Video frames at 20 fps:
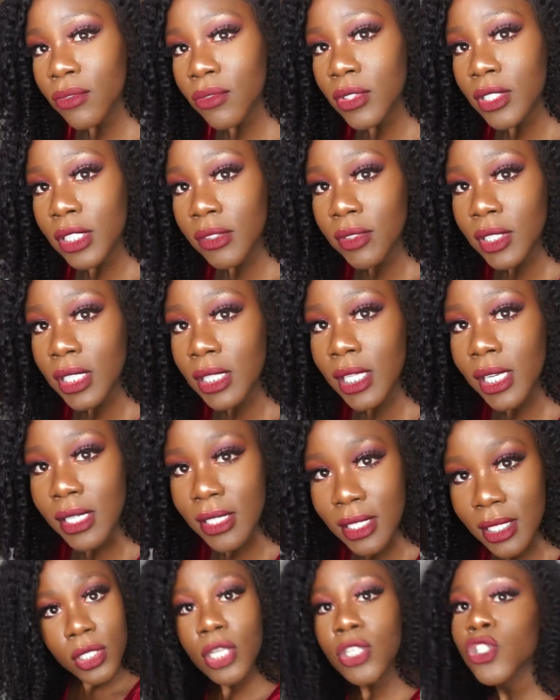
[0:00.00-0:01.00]
really
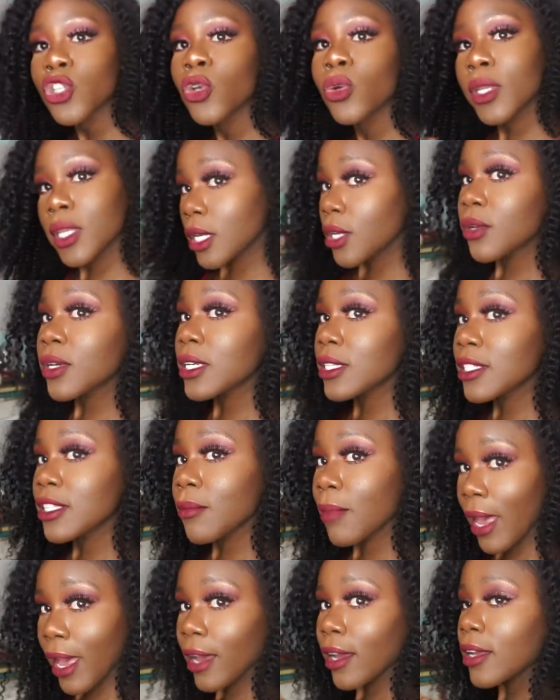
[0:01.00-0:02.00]
lazy. So here is the
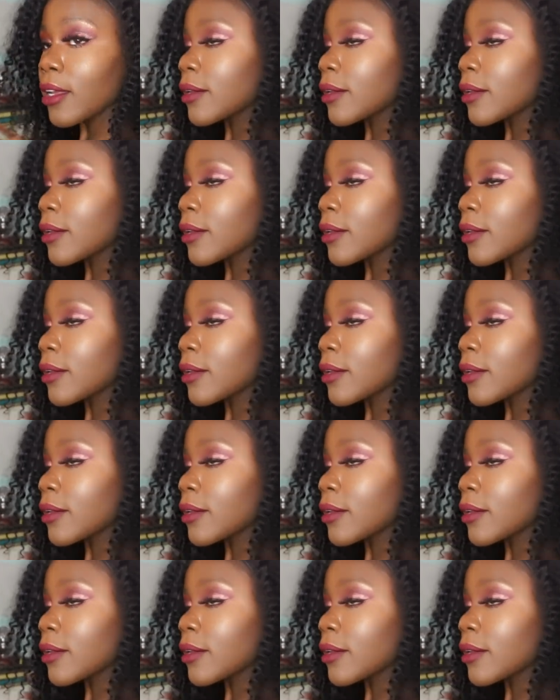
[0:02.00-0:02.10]
back,